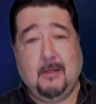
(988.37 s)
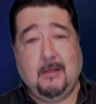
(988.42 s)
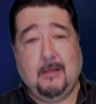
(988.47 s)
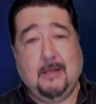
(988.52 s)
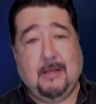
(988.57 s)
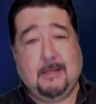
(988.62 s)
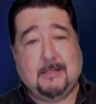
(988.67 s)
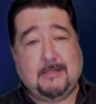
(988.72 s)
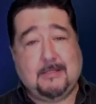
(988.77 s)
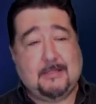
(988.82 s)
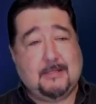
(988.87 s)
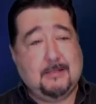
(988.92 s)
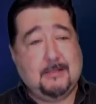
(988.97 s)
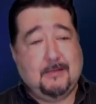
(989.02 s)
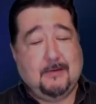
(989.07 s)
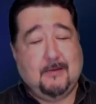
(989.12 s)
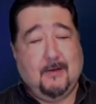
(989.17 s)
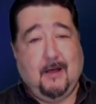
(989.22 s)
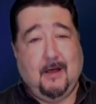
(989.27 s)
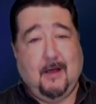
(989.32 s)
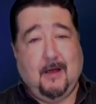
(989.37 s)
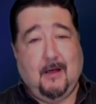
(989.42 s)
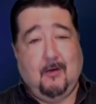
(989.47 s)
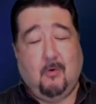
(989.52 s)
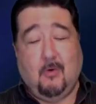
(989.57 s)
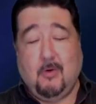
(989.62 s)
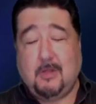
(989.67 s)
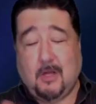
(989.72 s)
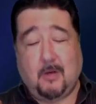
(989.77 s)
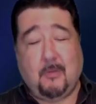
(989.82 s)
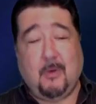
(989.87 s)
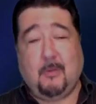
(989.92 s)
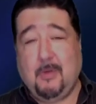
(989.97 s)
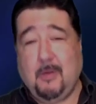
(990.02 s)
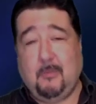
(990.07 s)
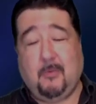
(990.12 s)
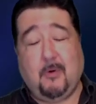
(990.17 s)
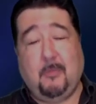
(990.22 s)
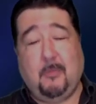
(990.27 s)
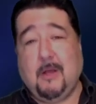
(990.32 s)
it's, uh, or we talk about
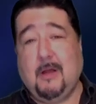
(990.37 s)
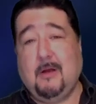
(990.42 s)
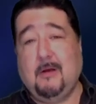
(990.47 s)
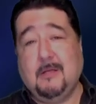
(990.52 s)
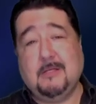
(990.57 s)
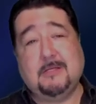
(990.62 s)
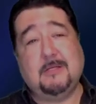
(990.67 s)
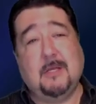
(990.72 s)
being prepared, it's,